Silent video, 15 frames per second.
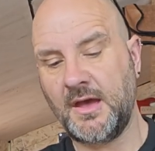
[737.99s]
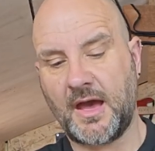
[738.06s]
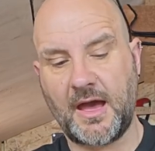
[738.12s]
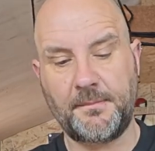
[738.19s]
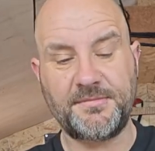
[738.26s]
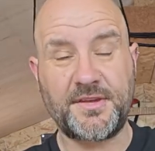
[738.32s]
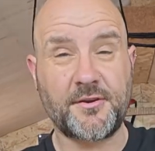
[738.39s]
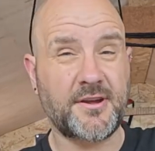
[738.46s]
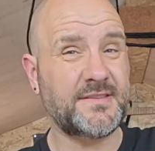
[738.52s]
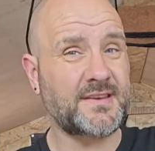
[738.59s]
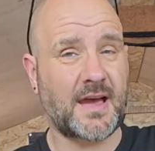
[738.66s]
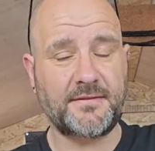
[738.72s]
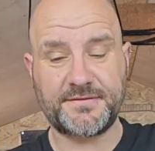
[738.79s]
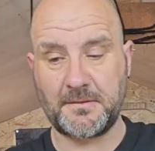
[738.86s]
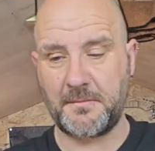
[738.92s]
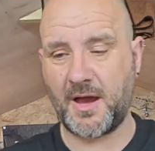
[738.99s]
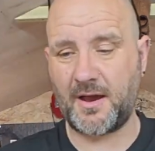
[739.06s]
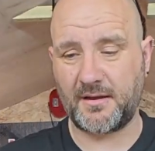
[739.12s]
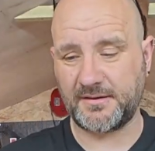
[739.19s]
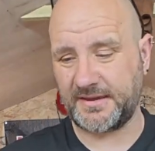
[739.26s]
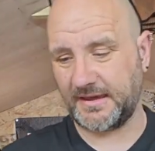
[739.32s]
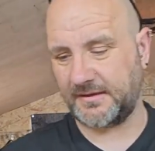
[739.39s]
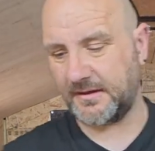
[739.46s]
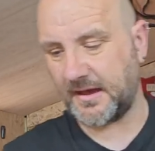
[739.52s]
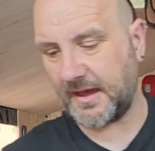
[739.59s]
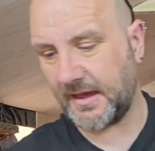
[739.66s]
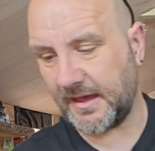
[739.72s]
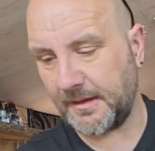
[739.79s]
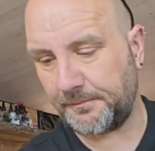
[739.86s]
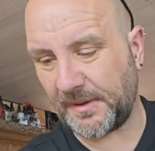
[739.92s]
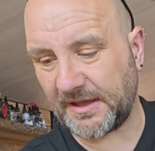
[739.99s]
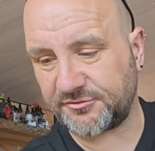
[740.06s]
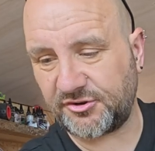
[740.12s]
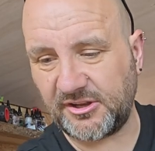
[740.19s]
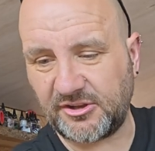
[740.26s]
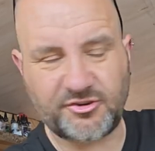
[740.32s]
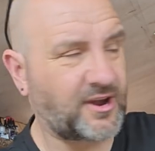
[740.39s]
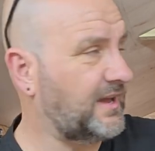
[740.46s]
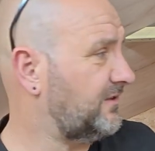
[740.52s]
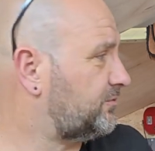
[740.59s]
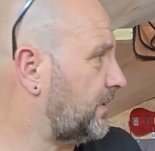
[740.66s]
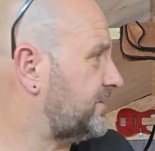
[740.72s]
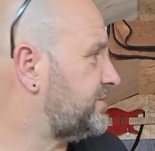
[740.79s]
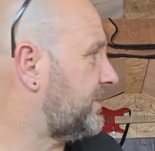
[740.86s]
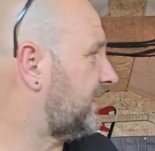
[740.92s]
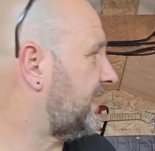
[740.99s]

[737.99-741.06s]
There is aftermarket battery trays which you